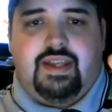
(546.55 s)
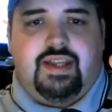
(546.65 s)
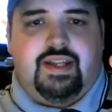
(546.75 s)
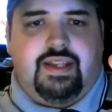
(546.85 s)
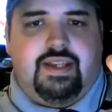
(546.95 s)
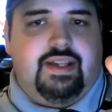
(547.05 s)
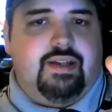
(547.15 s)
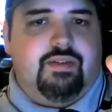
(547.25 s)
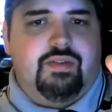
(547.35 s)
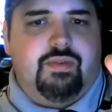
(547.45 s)
And
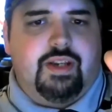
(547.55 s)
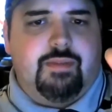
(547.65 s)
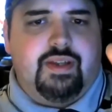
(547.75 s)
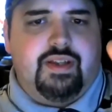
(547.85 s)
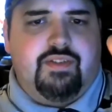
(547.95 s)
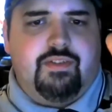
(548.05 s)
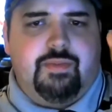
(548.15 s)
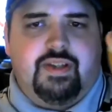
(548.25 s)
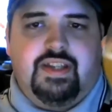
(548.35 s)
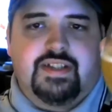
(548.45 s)
I do recommend it if
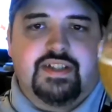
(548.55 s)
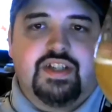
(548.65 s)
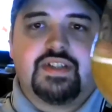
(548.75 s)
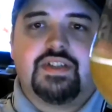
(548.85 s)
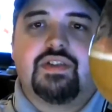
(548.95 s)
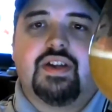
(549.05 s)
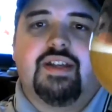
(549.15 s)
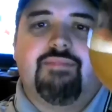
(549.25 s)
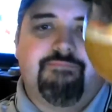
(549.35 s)
anybody gets a chance to try it.